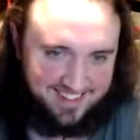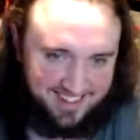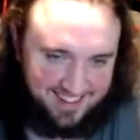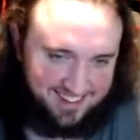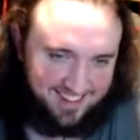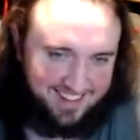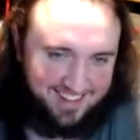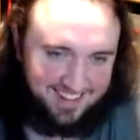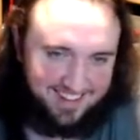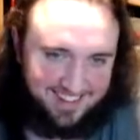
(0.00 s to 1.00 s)

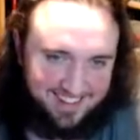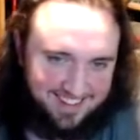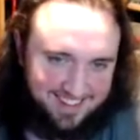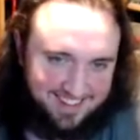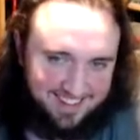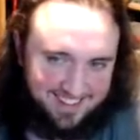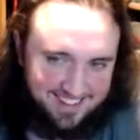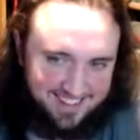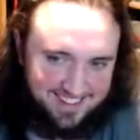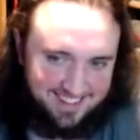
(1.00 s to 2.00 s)

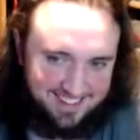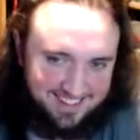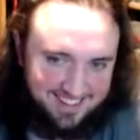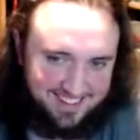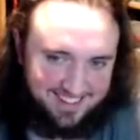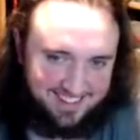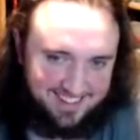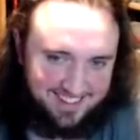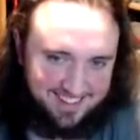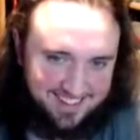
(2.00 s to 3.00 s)

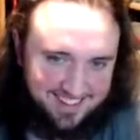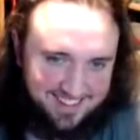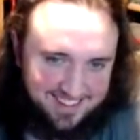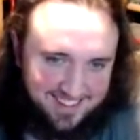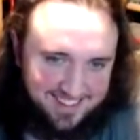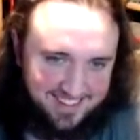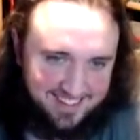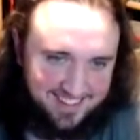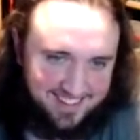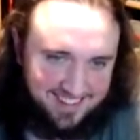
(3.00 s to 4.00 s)

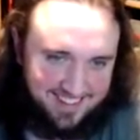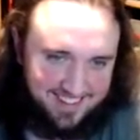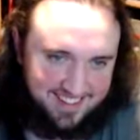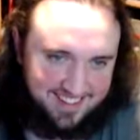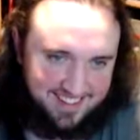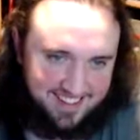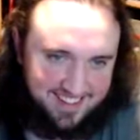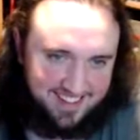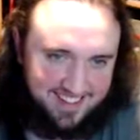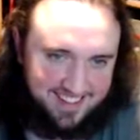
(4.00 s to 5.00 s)

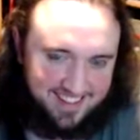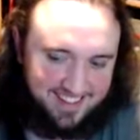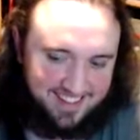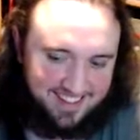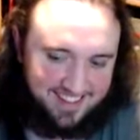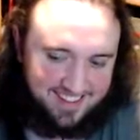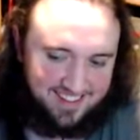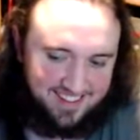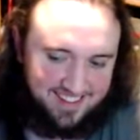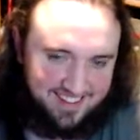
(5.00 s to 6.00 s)

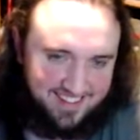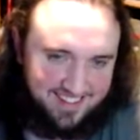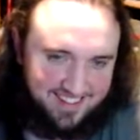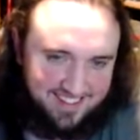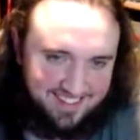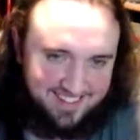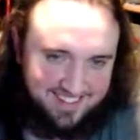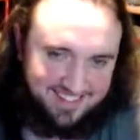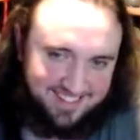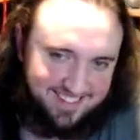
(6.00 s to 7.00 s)

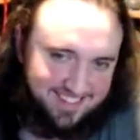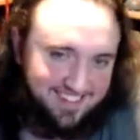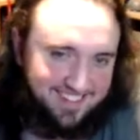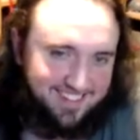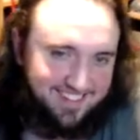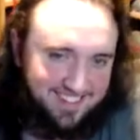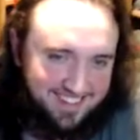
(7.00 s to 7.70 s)
(not speaking)